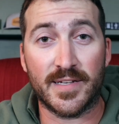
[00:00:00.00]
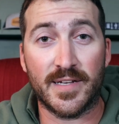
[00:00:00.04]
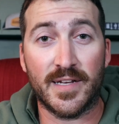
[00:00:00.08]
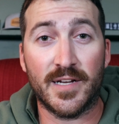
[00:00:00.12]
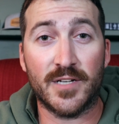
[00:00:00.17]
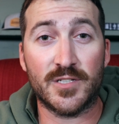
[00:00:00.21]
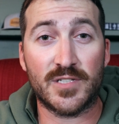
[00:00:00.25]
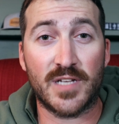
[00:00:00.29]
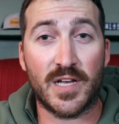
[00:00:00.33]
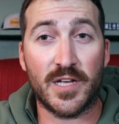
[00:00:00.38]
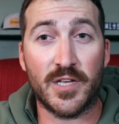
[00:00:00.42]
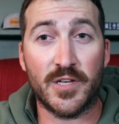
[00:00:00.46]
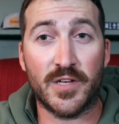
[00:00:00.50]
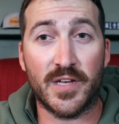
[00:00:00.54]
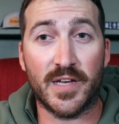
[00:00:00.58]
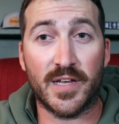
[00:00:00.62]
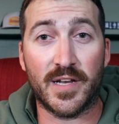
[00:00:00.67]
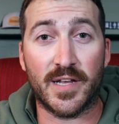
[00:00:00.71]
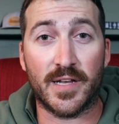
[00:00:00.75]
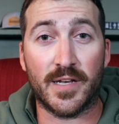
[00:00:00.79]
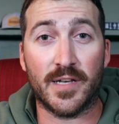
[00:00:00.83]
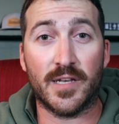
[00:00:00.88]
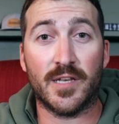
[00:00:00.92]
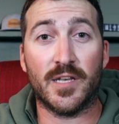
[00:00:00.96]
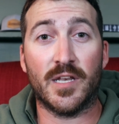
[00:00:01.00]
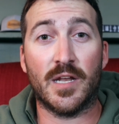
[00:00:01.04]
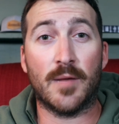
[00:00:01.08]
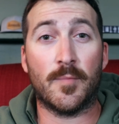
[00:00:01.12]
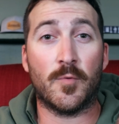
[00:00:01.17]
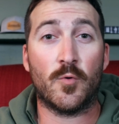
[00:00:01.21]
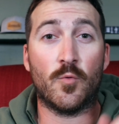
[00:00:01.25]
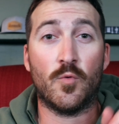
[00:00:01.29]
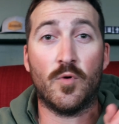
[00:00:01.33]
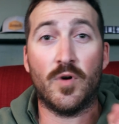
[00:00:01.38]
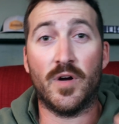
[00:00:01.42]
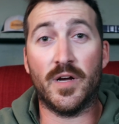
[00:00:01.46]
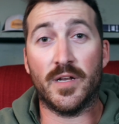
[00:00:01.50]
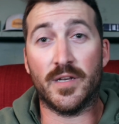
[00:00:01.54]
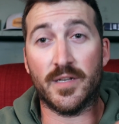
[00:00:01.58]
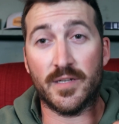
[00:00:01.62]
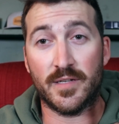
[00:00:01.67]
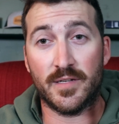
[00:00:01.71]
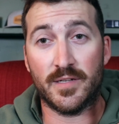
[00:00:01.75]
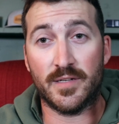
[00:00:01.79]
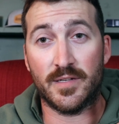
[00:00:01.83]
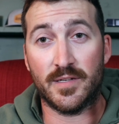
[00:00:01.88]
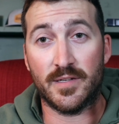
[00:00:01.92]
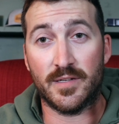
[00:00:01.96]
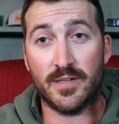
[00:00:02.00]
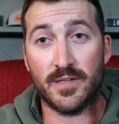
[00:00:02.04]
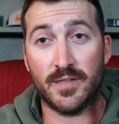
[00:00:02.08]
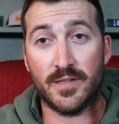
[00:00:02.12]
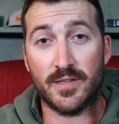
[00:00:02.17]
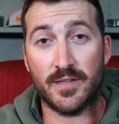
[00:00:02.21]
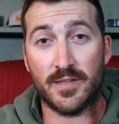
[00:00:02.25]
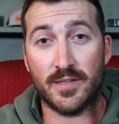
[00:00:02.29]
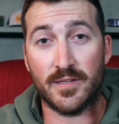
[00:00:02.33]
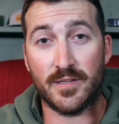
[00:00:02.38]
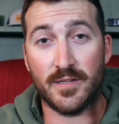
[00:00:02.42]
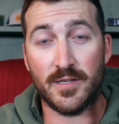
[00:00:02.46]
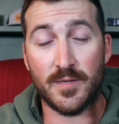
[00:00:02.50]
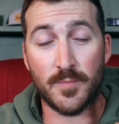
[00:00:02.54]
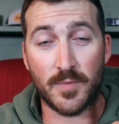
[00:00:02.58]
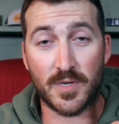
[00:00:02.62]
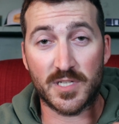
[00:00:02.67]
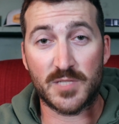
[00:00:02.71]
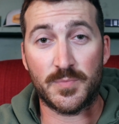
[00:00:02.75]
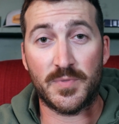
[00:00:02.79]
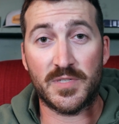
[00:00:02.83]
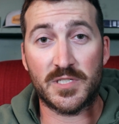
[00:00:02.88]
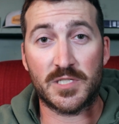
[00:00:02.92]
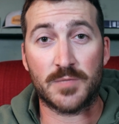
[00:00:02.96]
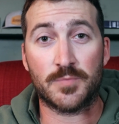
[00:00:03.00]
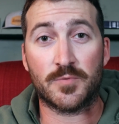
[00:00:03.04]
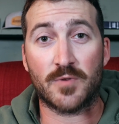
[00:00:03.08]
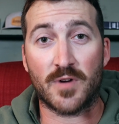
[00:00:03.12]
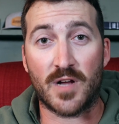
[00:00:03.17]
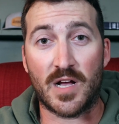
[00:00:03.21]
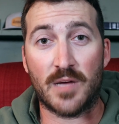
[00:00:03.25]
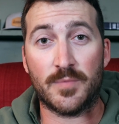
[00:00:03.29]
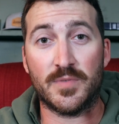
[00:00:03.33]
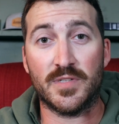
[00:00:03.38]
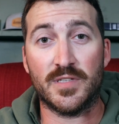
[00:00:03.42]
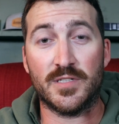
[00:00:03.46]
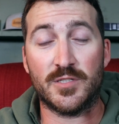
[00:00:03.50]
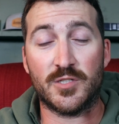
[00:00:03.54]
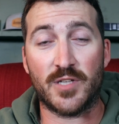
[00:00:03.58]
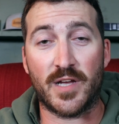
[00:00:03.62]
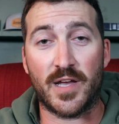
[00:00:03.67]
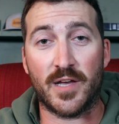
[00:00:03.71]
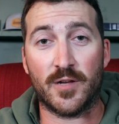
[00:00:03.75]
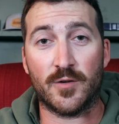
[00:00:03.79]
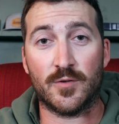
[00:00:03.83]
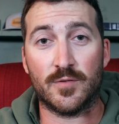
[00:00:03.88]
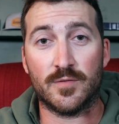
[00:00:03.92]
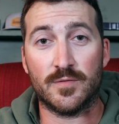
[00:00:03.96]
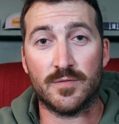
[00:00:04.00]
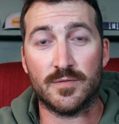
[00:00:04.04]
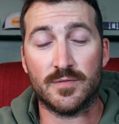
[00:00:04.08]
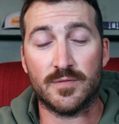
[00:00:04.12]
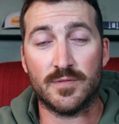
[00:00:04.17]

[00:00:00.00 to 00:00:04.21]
Here's how you get it. Number one, you must be subscribed to the channel.